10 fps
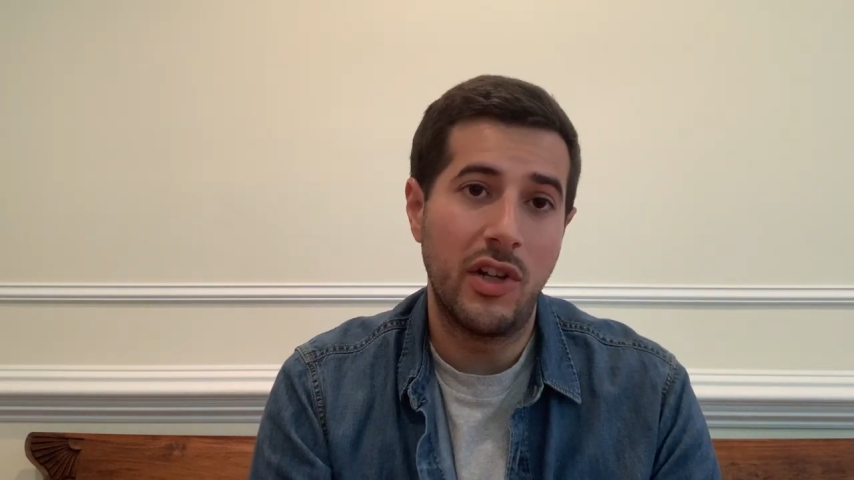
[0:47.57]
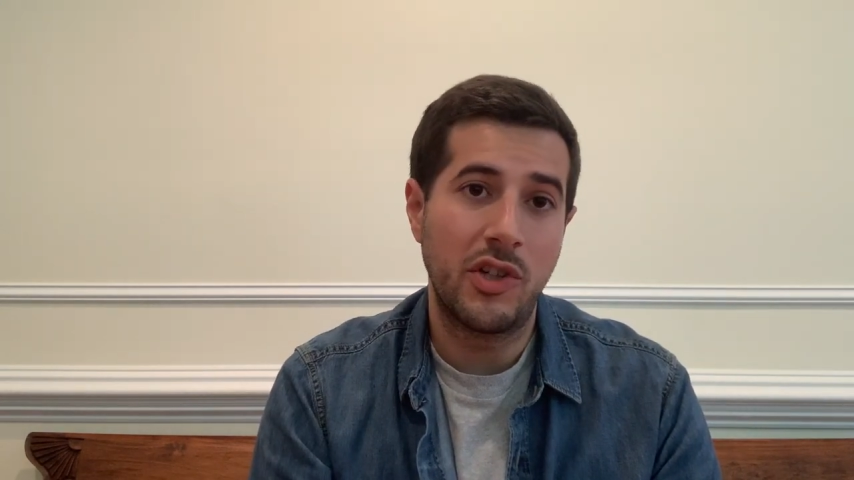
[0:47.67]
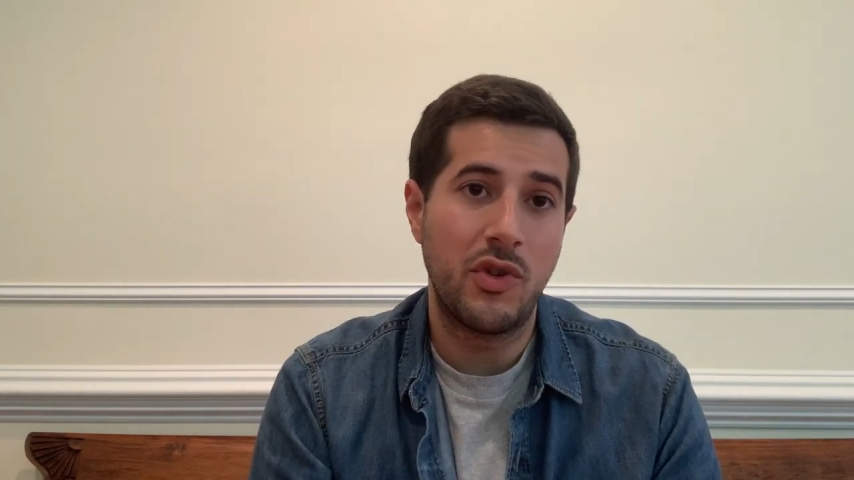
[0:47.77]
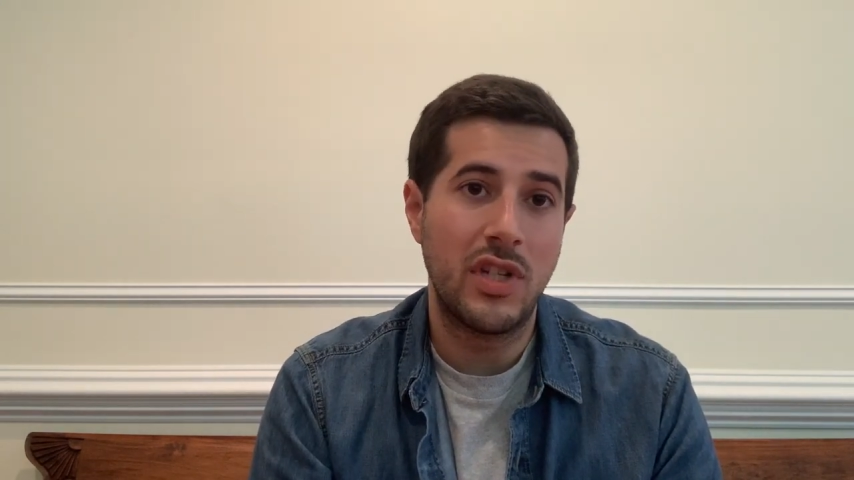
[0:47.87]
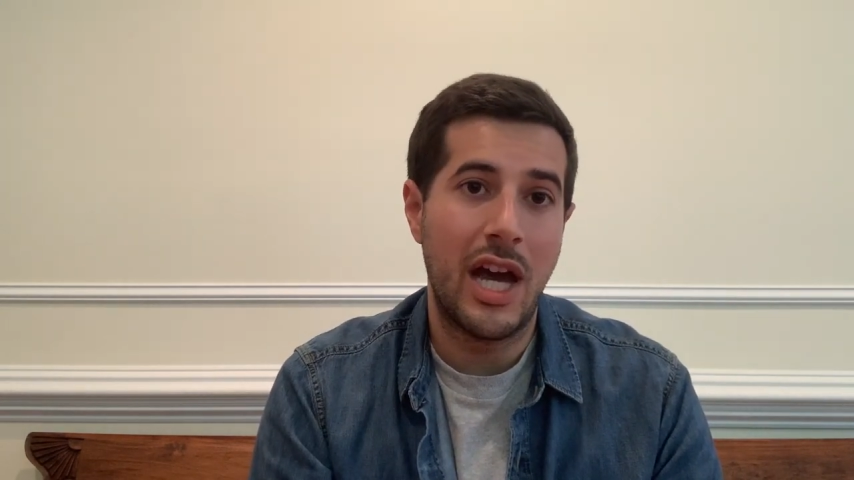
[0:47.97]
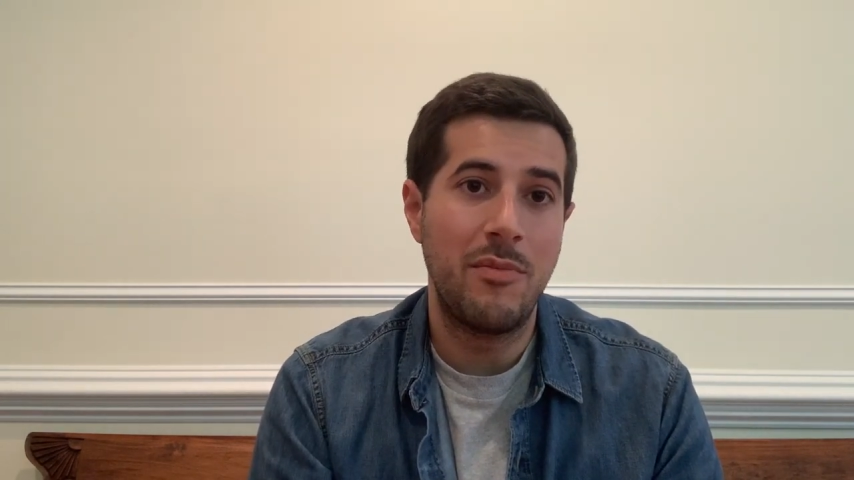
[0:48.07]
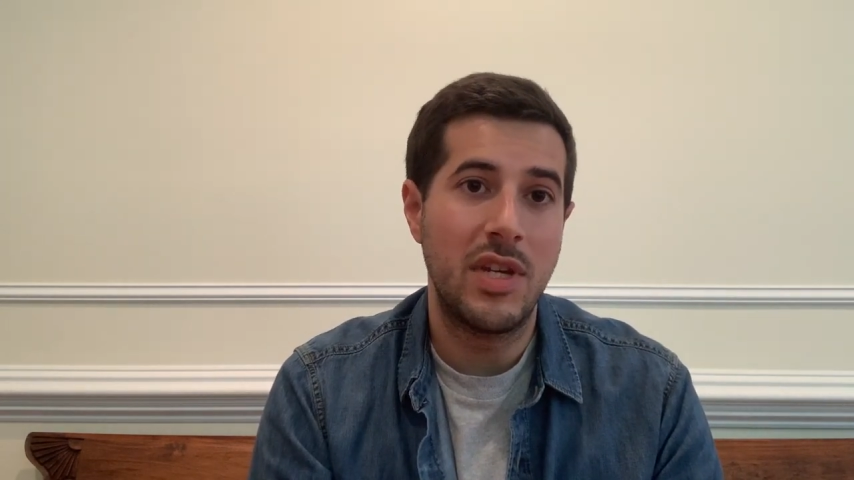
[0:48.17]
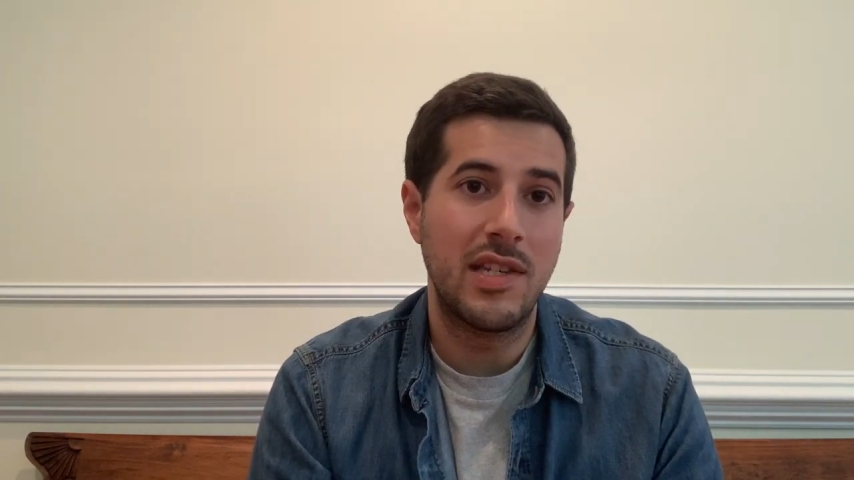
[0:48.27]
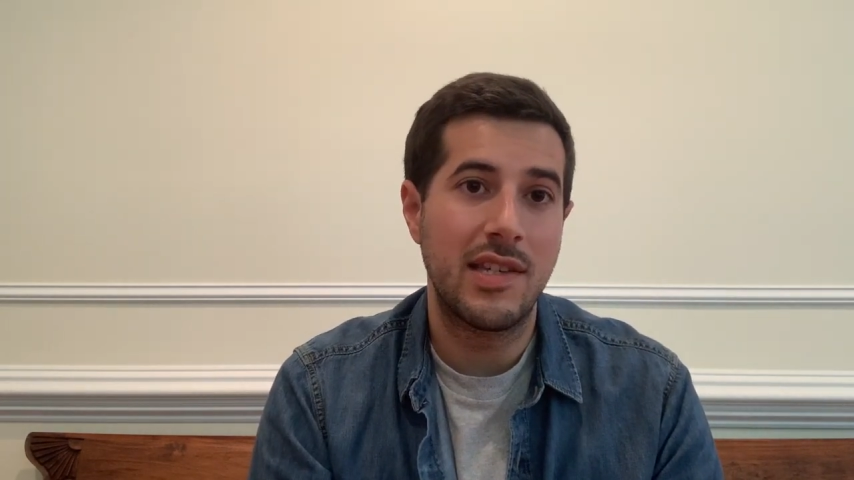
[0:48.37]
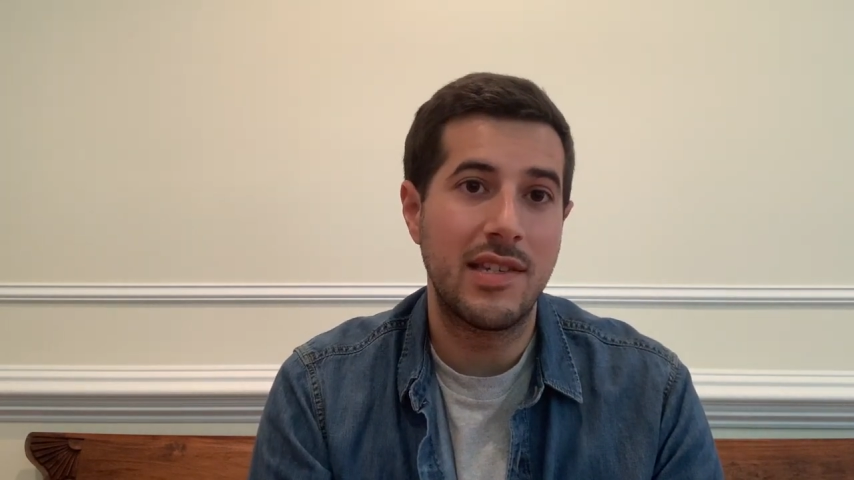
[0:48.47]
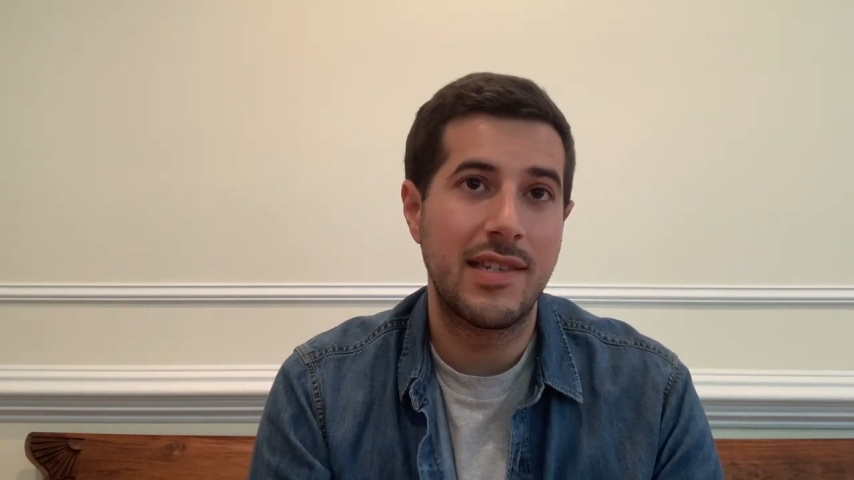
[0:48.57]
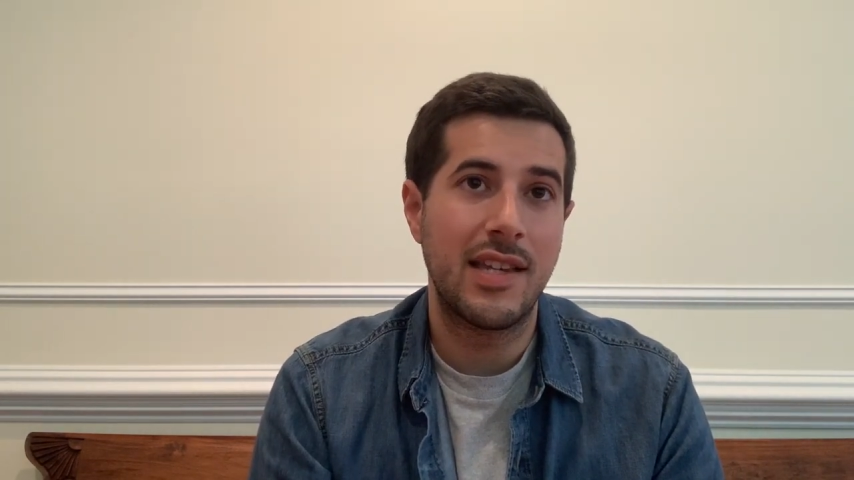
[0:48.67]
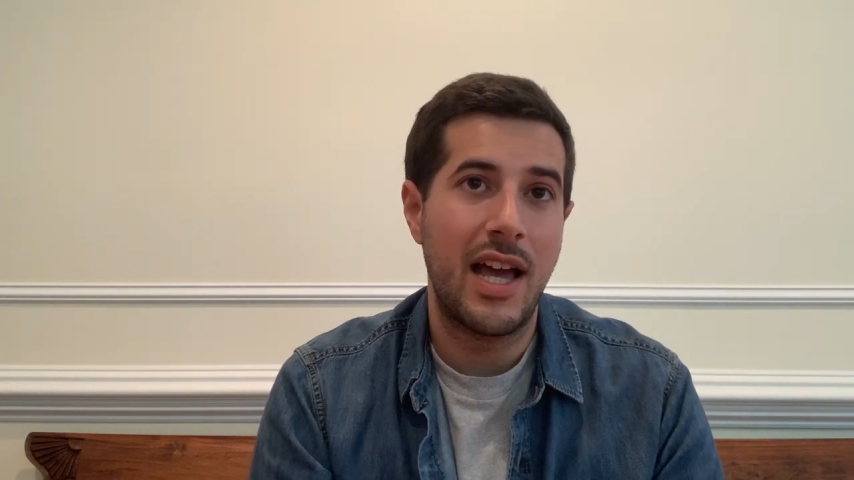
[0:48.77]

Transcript: luxury timepieces,